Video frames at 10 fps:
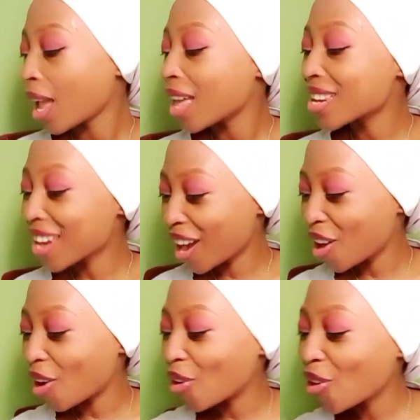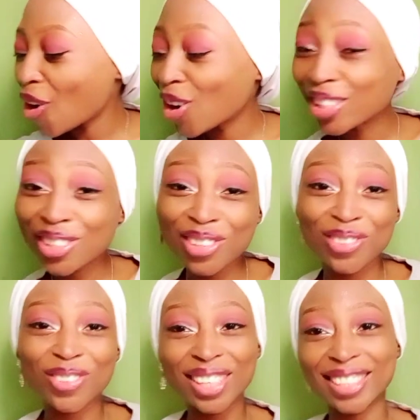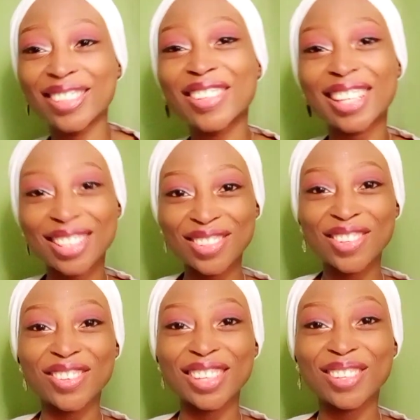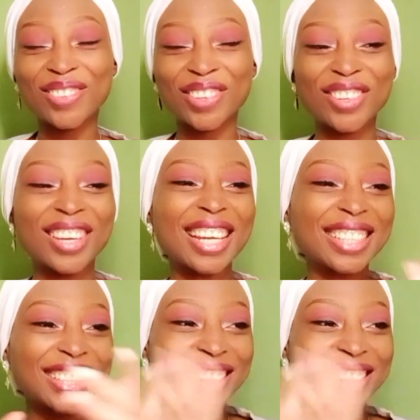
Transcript: Now, on to the final category for you guys.